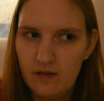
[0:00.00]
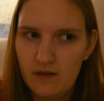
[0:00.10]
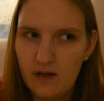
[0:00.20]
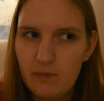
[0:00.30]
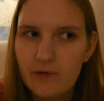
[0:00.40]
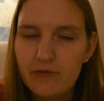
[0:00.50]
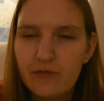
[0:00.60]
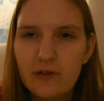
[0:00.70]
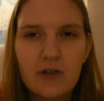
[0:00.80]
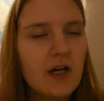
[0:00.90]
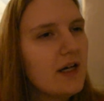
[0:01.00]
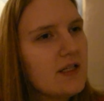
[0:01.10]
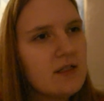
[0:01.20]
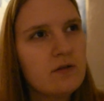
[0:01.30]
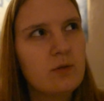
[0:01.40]
The night before I
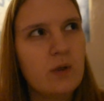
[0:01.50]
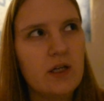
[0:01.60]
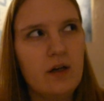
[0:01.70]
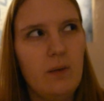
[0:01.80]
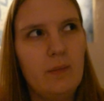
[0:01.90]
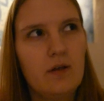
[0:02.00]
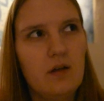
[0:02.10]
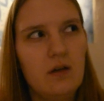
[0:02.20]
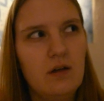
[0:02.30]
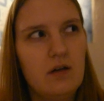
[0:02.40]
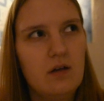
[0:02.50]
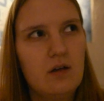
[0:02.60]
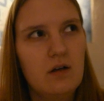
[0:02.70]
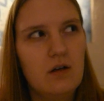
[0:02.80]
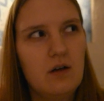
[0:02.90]
didn't wake up
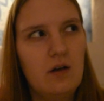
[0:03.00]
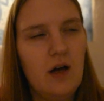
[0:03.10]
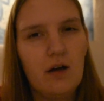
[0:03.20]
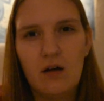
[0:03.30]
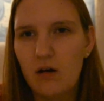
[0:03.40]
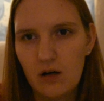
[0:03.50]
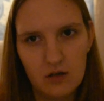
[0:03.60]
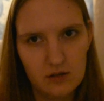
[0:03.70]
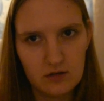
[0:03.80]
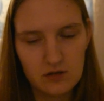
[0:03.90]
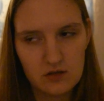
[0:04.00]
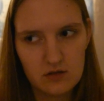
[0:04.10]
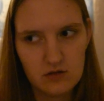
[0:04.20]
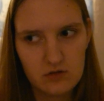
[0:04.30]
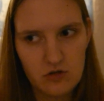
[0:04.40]
at all.
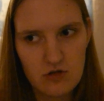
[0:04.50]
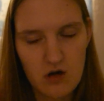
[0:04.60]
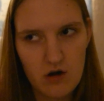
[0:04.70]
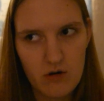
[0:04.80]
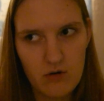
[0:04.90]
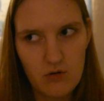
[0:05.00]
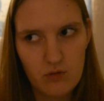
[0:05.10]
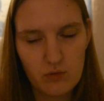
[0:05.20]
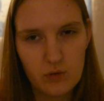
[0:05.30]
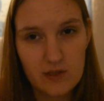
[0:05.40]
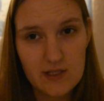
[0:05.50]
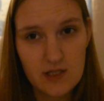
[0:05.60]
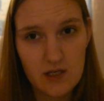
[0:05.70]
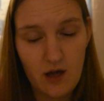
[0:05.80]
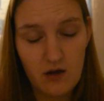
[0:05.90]
So we will
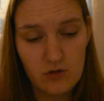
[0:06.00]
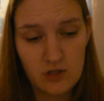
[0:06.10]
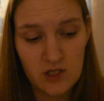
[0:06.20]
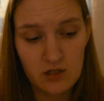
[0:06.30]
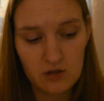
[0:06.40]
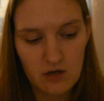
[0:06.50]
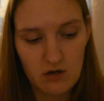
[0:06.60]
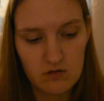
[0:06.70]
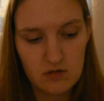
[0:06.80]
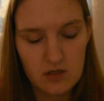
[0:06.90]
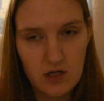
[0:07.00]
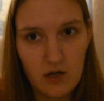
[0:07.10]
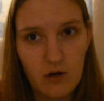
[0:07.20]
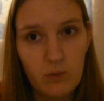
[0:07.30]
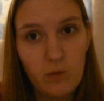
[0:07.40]
see how tonight goes. I
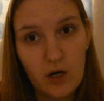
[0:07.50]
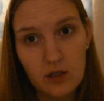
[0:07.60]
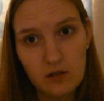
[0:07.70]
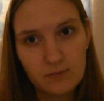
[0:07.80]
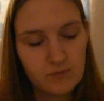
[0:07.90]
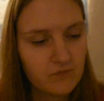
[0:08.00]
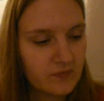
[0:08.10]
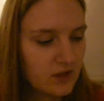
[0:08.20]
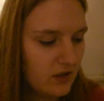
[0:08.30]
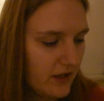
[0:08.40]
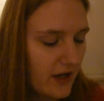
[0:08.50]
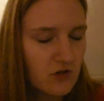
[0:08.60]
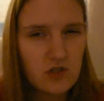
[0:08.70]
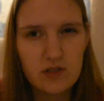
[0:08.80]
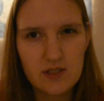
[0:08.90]
hope well. I
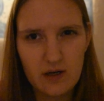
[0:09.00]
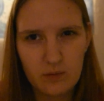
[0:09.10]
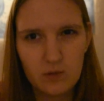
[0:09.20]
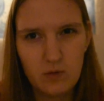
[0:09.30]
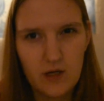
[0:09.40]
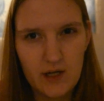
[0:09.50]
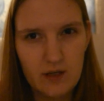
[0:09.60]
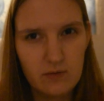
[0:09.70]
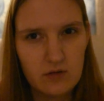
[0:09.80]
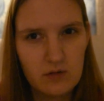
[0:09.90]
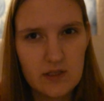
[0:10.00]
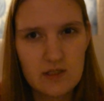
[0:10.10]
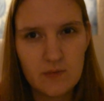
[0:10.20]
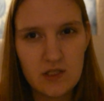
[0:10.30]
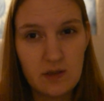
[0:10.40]
actually slept for quite
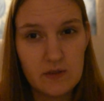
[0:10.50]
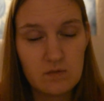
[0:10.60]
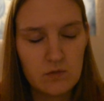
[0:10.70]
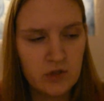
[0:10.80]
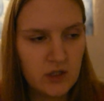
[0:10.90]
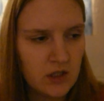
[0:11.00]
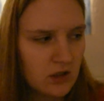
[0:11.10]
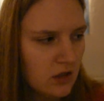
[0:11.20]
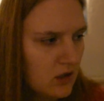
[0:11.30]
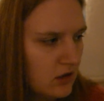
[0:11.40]
some time this morning.